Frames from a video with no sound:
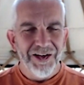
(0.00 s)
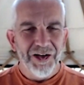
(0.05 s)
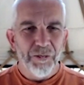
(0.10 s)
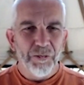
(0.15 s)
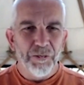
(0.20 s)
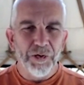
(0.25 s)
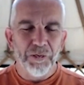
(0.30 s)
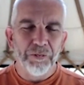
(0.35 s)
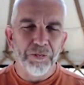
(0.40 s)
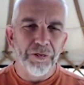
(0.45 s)

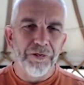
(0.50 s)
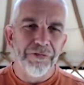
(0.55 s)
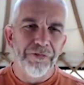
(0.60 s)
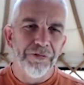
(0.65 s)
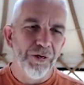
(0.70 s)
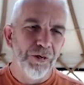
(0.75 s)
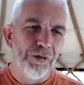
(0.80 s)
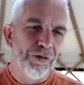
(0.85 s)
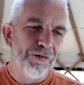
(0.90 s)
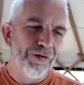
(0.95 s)
But
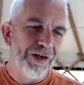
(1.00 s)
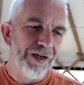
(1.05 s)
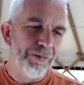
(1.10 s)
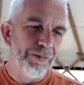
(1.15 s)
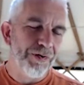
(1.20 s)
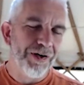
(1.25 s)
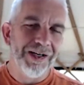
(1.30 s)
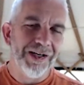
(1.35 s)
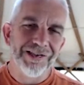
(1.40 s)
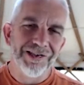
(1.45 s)
before I
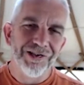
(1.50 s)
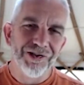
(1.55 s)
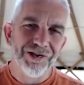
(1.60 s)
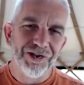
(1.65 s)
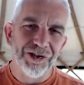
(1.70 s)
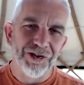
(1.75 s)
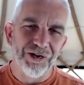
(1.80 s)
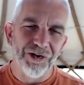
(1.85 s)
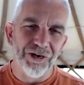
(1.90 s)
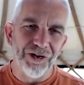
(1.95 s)
practiced
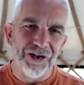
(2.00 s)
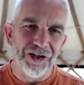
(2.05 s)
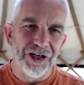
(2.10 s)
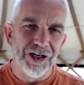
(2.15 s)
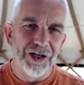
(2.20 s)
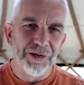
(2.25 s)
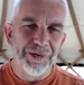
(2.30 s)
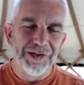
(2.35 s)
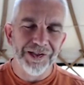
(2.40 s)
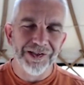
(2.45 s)
Qigong,
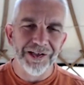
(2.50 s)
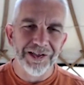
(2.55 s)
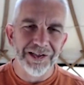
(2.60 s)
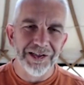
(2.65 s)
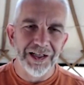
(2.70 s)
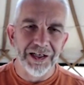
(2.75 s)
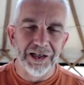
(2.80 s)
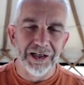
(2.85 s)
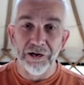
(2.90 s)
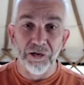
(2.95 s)
I'd be sitting
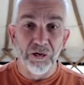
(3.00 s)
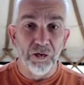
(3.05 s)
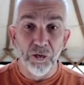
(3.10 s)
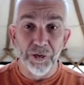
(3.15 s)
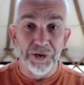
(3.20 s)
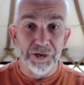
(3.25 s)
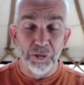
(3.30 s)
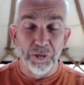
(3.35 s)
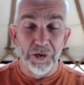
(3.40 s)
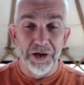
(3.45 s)
there going, oh,
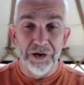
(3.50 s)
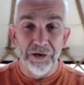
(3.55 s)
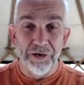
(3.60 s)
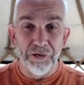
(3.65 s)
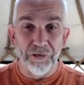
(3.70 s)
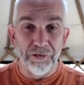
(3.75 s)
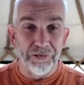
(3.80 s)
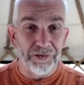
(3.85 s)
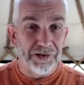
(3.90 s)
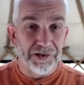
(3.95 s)
it's
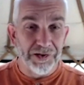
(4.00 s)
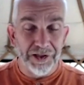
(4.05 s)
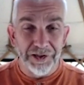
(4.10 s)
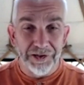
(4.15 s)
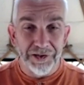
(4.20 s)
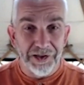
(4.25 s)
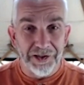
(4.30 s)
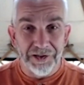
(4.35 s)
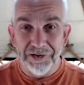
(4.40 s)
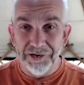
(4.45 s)
Whitehall,
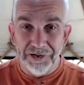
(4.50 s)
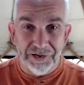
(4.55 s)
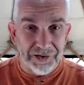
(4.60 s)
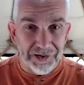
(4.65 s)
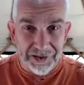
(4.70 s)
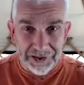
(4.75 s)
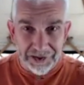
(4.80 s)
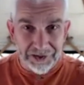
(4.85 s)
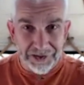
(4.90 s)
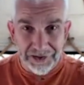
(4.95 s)

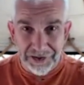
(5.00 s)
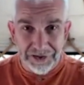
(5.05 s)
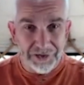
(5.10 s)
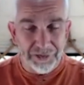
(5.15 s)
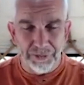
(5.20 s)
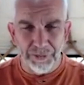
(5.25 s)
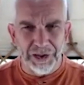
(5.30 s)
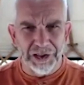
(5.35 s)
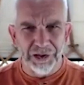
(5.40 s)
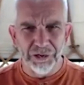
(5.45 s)
it's
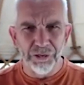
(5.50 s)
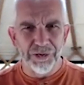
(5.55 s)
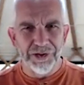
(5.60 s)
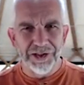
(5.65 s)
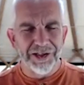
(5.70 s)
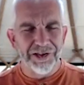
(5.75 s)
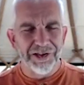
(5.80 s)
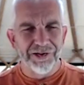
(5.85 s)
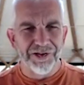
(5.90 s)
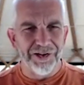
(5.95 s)
Michael
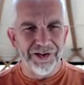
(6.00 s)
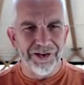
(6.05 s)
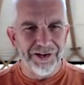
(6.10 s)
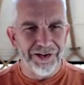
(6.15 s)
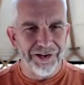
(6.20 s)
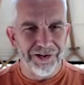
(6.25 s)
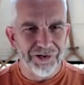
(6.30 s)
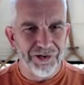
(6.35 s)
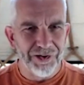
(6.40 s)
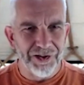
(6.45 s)
Dixon,
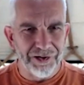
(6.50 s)
and